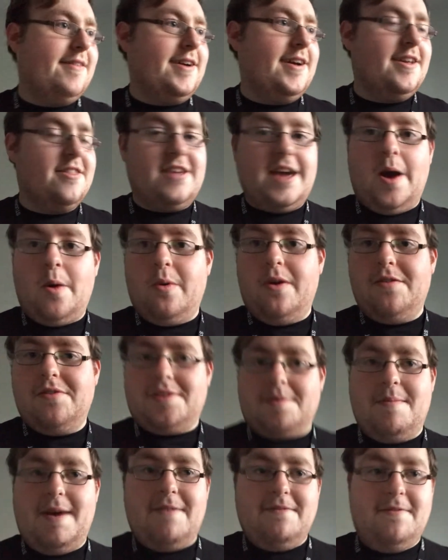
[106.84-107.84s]
chat with
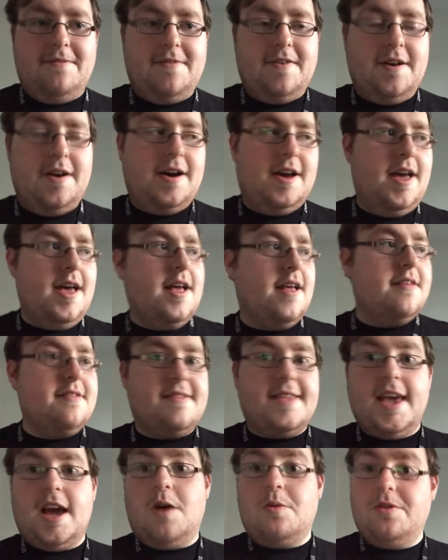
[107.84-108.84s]
Samantha,
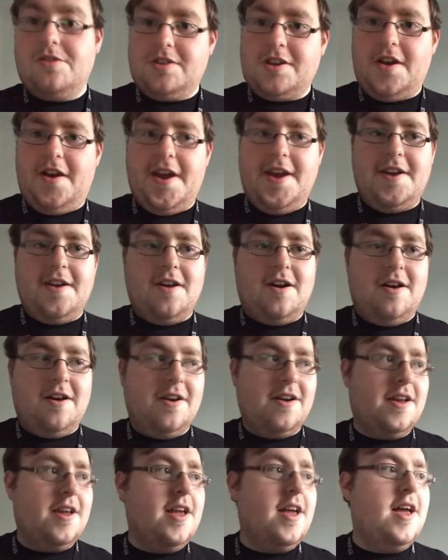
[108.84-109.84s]
see how it's going
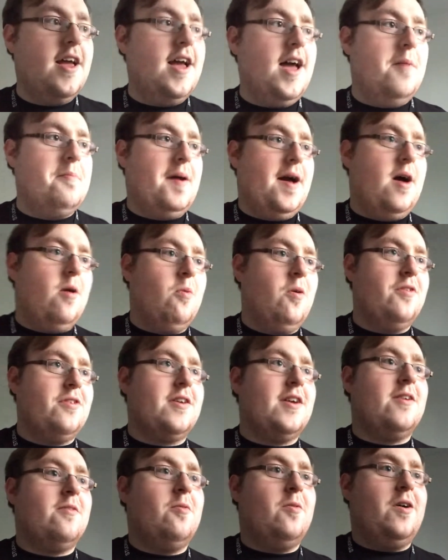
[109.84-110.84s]
on, about what
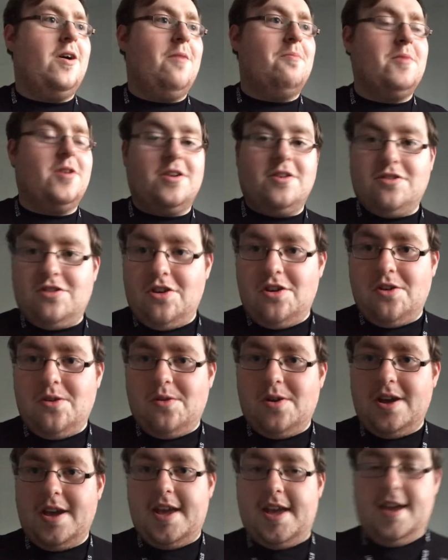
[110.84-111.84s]
I'm going to do
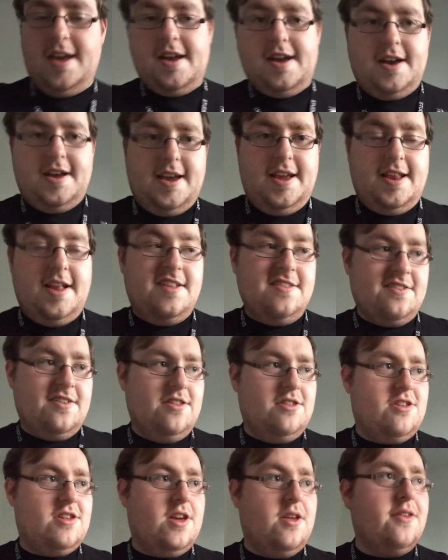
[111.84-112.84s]
in
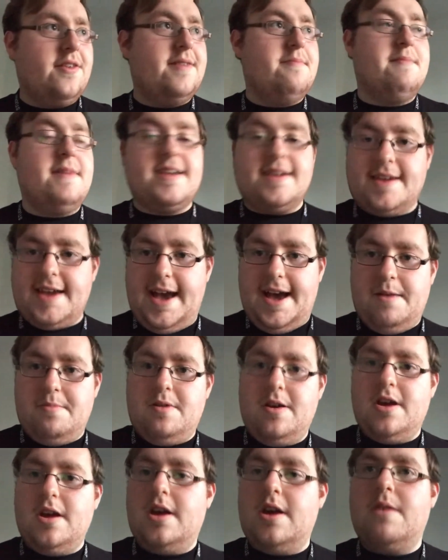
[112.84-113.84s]
internships in men cap.
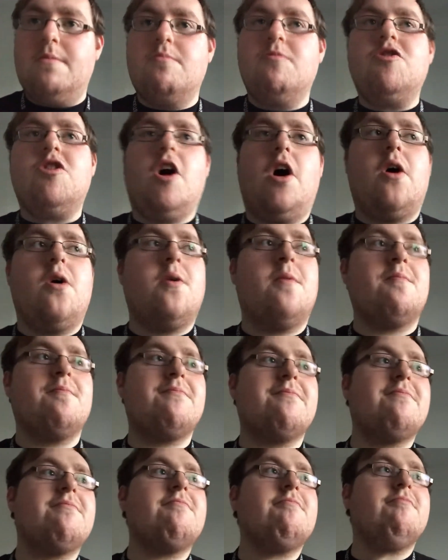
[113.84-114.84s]
So
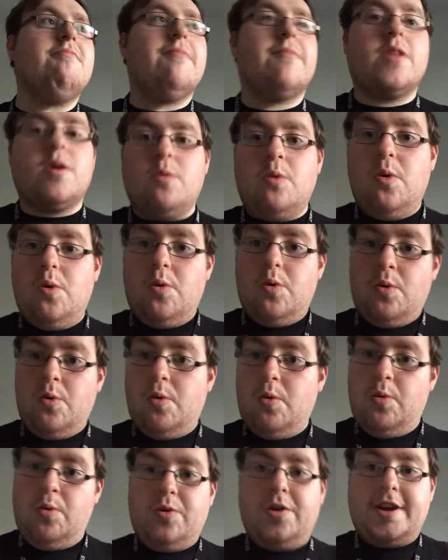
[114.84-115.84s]

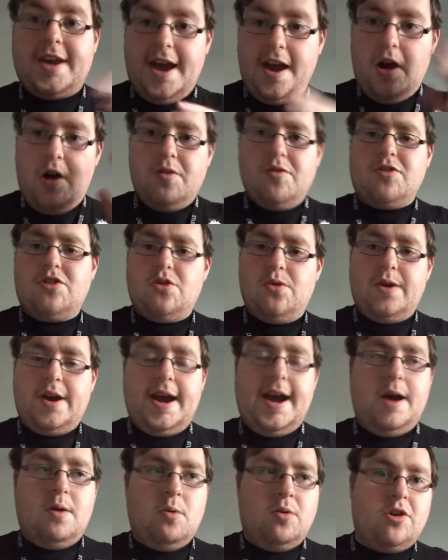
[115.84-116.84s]
we'll get on to it.
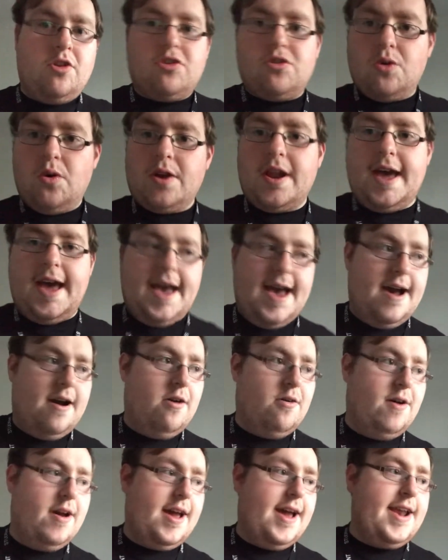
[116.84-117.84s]
I want to sort it
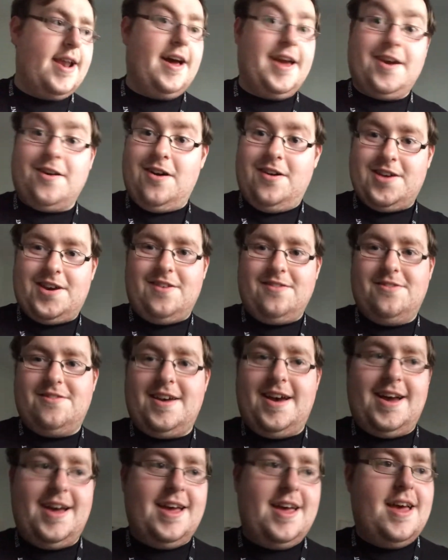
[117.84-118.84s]
out, and I got the
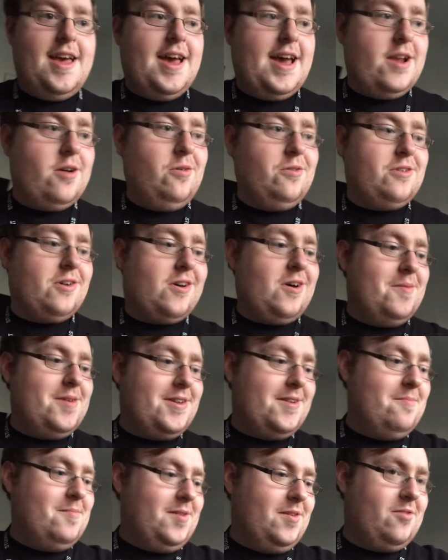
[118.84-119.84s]
contact and also got my
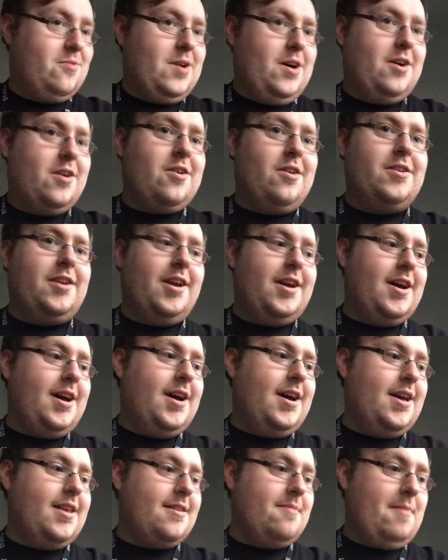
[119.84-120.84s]
number as well. I got
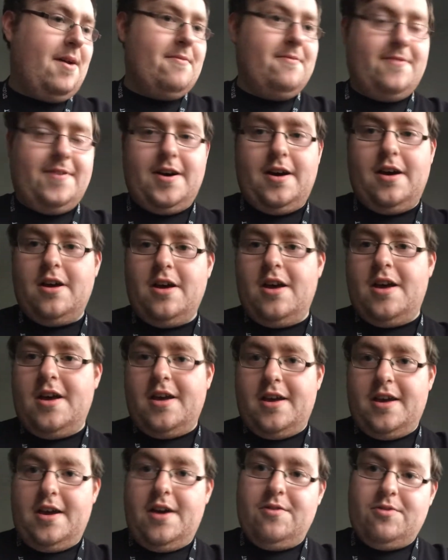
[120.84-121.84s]
the Samantha
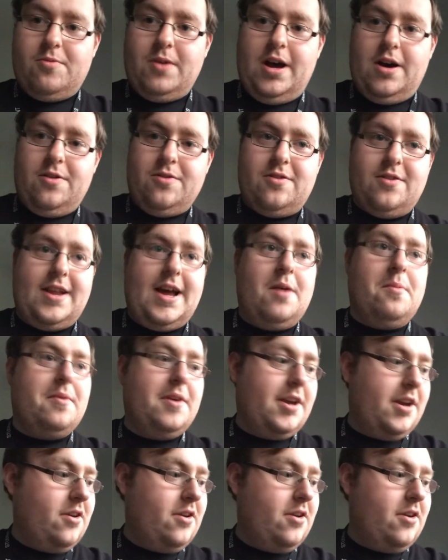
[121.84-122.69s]
here as well, so that'll be